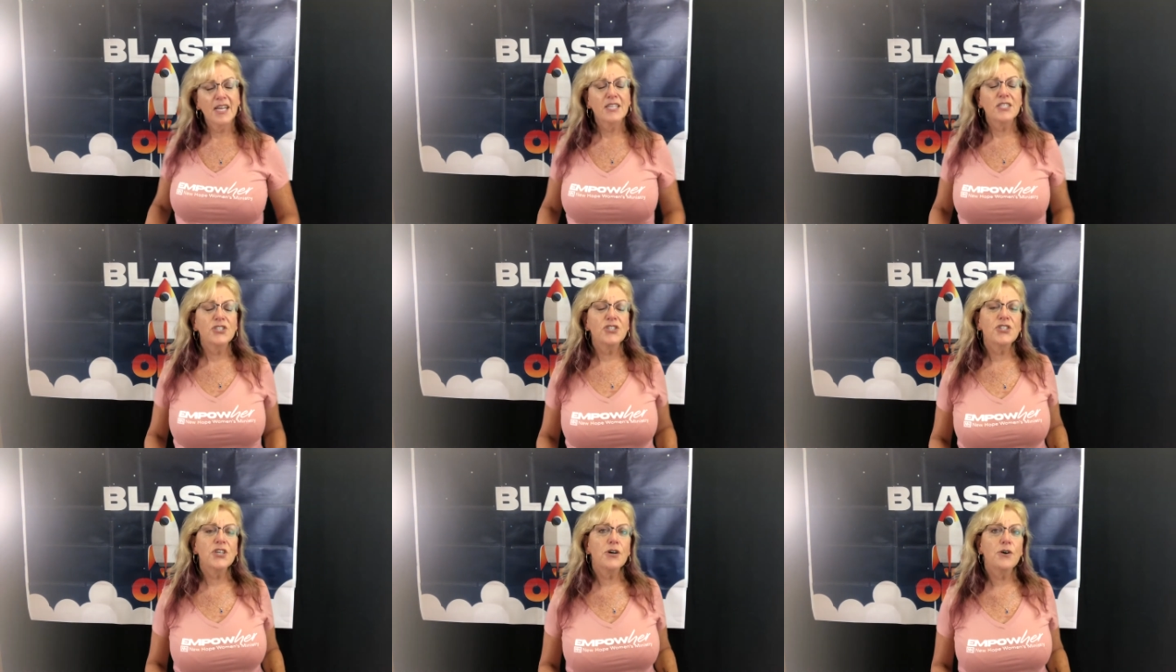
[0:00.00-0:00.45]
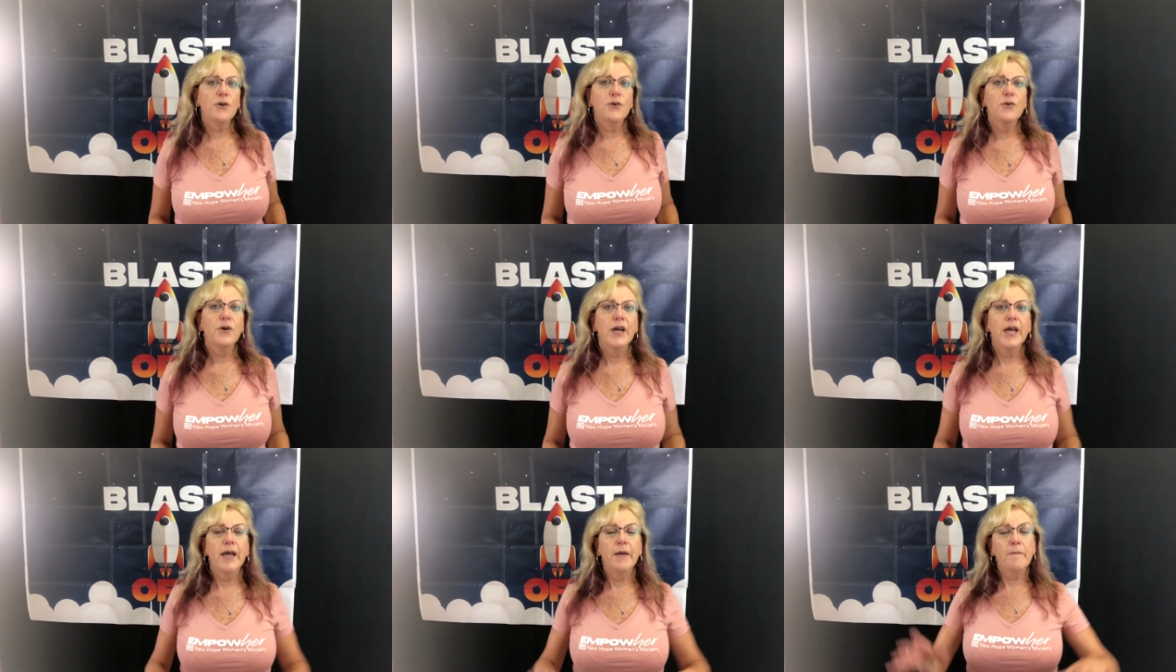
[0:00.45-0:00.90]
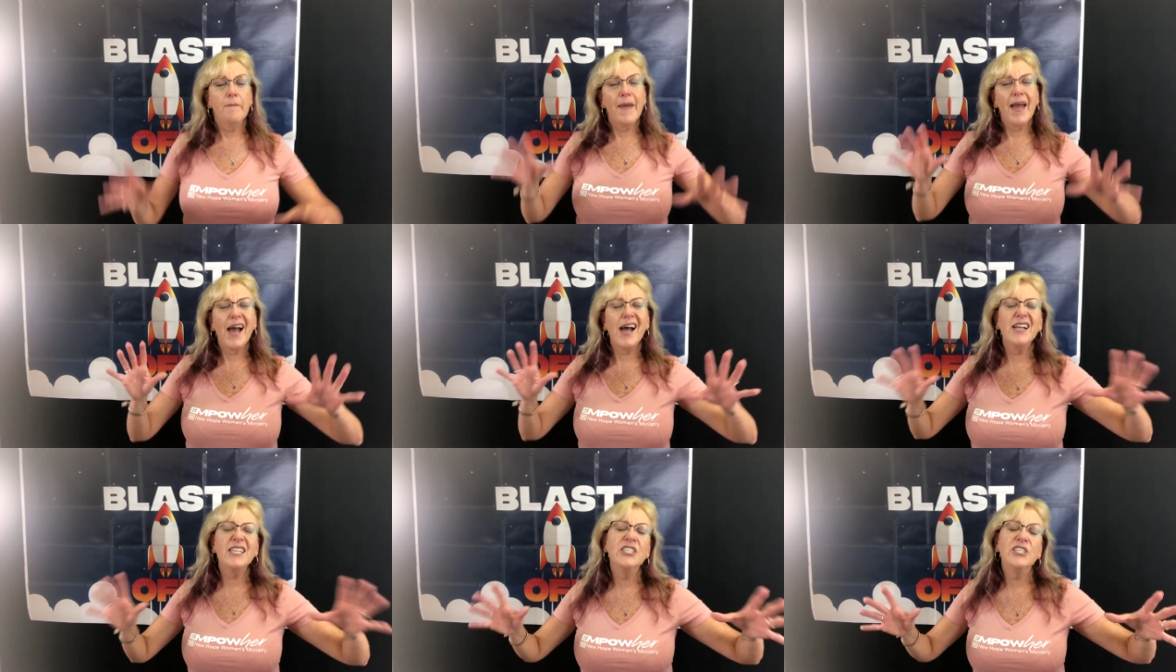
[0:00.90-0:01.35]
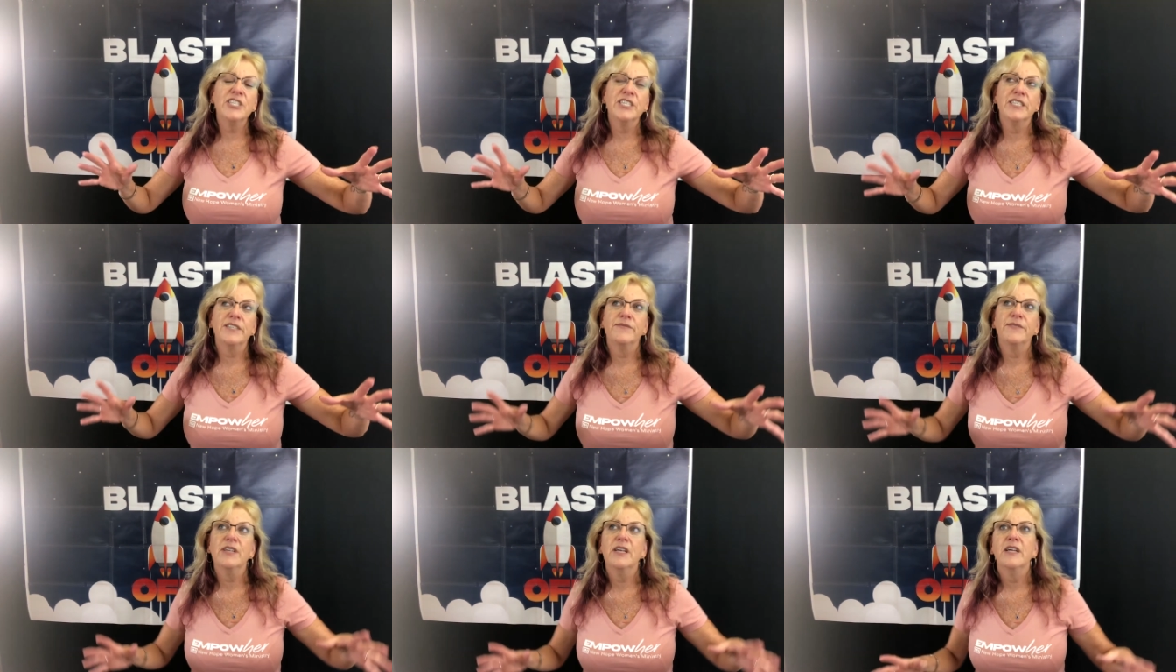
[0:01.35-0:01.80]
So
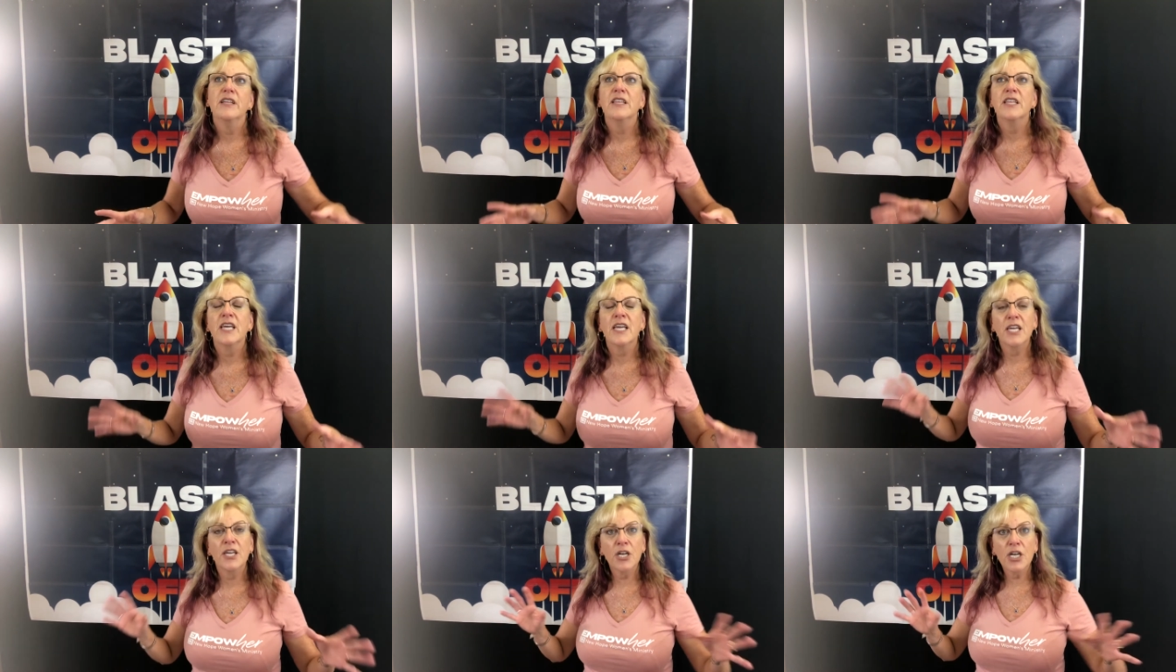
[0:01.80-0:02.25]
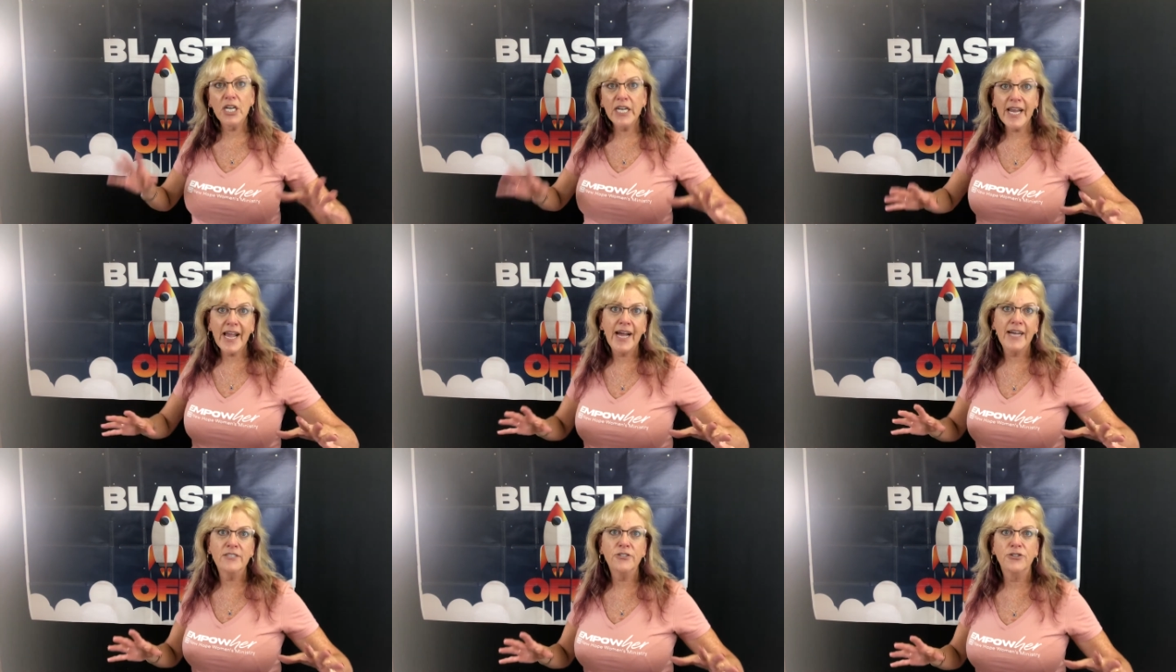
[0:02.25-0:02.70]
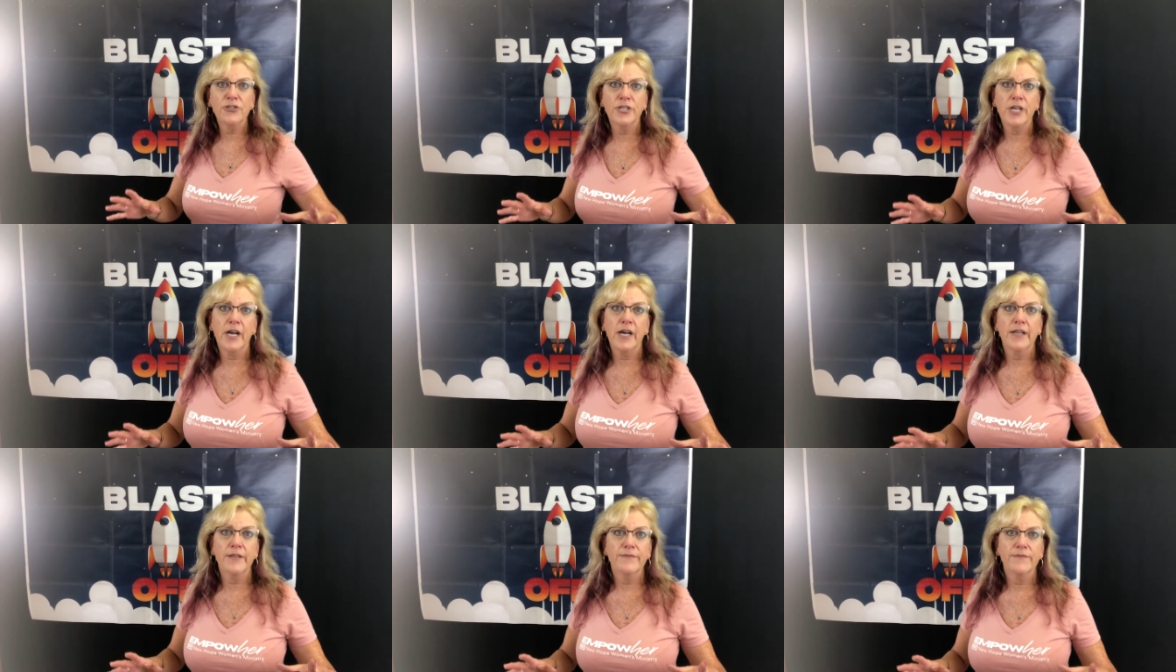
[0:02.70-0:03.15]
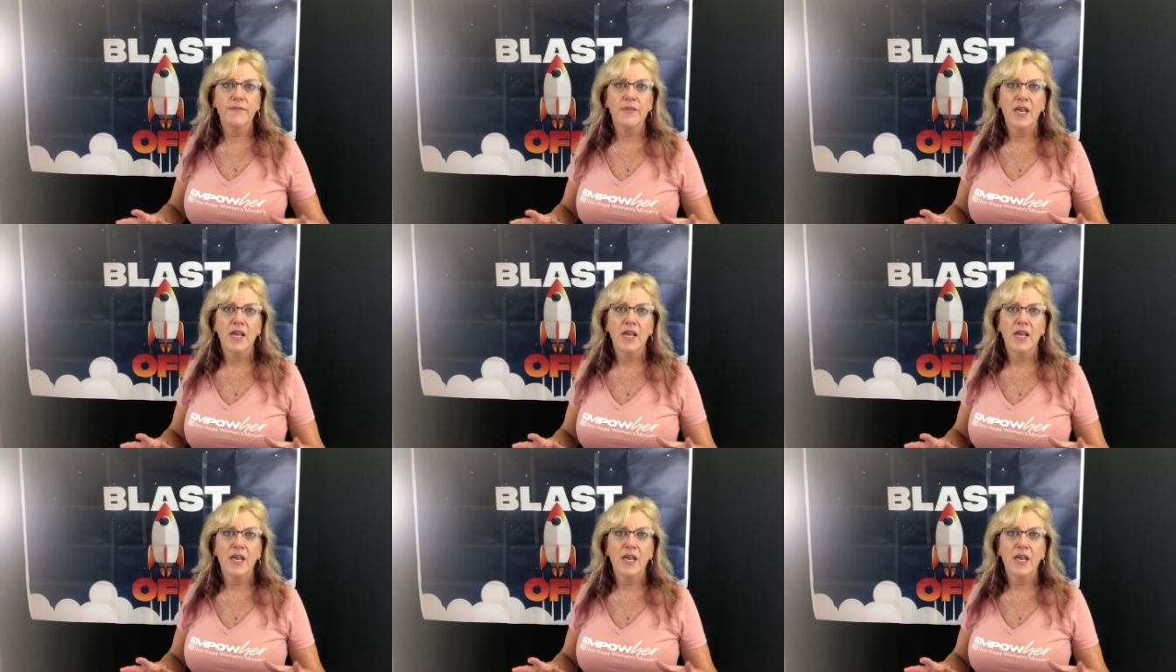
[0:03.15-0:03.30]
imagine that you're an astronaut